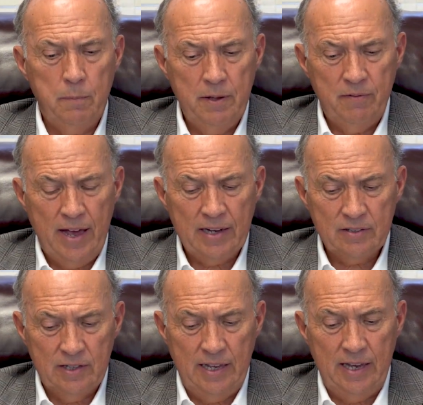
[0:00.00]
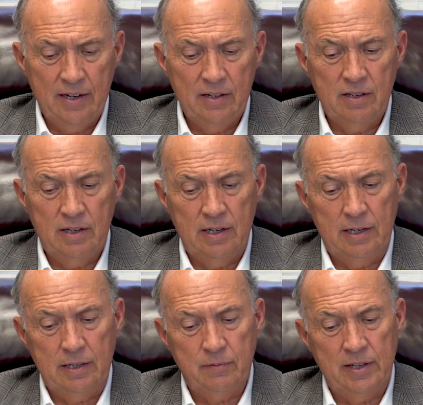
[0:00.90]
to be vaccinated,
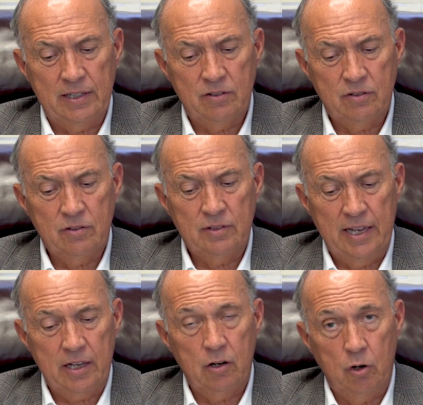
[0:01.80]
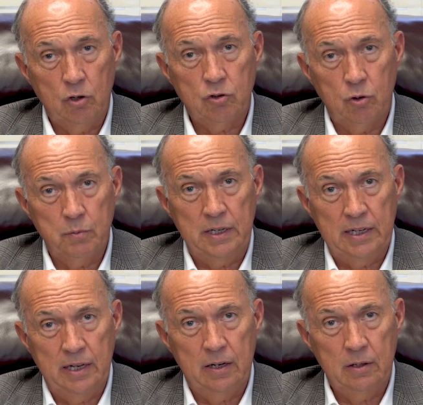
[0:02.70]
that can also be
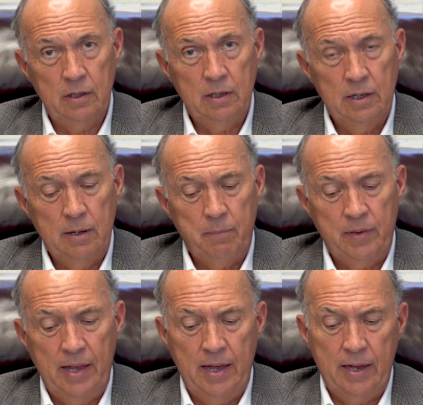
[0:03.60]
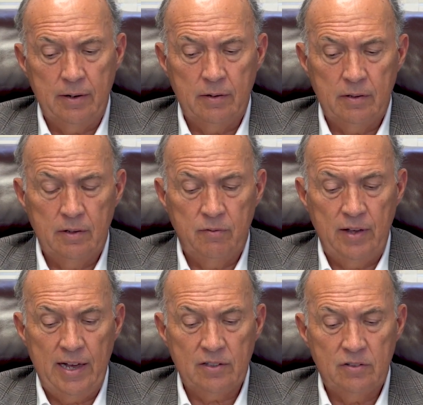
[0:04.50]
done. And
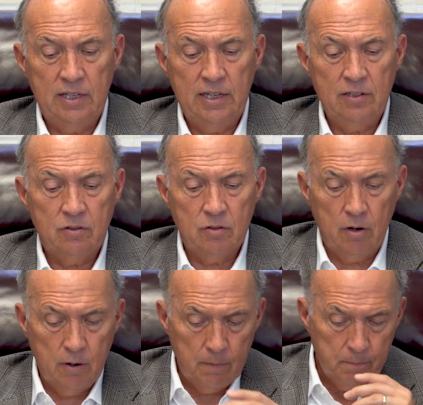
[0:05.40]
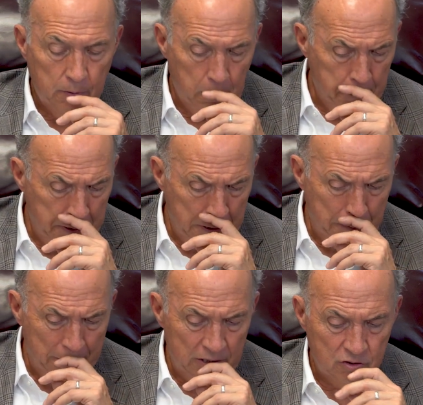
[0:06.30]
vaccines are being
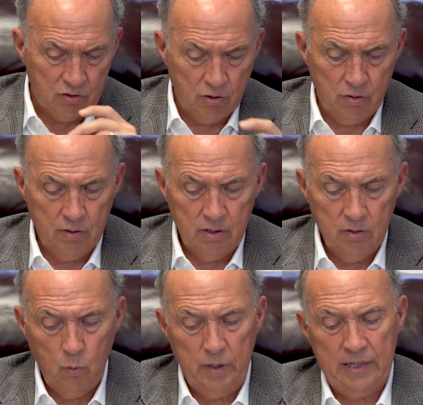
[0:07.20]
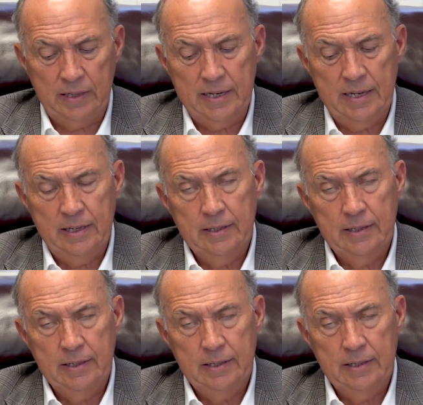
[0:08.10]
administered weekly.